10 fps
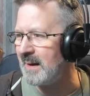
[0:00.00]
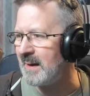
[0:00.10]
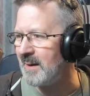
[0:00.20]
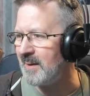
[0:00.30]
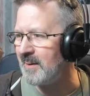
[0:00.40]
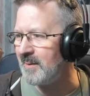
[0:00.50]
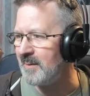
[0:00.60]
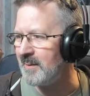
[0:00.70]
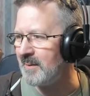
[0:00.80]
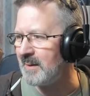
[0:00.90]

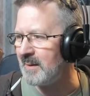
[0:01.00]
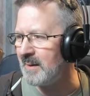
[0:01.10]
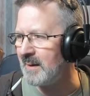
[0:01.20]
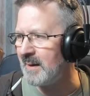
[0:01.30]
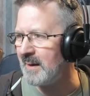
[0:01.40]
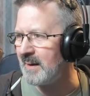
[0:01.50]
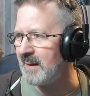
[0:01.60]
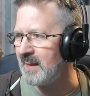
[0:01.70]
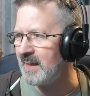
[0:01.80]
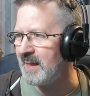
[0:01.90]
uh, I
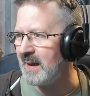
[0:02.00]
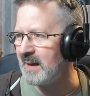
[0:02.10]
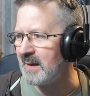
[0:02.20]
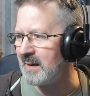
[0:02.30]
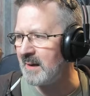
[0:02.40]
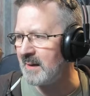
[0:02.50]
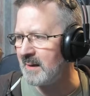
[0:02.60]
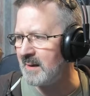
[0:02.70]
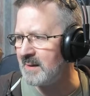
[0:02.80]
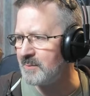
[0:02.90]
think
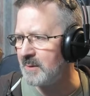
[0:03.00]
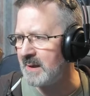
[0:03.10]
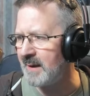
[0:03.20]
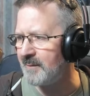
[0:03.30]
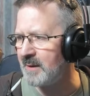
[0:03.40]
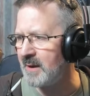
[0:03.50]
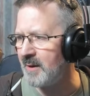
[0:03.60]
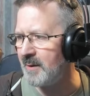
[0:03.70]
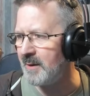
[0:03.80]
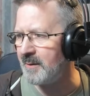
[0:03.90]
this will have to
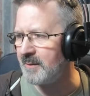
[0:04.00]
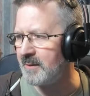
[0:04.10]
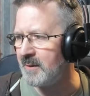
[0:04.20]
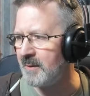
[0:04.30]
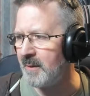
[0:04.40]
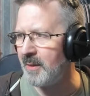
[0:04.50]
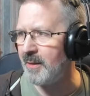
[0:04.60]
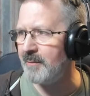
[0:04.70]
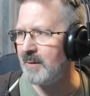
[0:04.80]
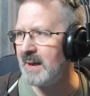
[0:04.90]
go on to
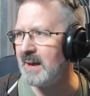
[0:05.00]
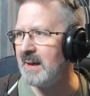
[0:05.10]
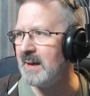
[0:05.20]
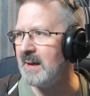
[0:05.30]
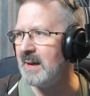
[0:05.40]
three.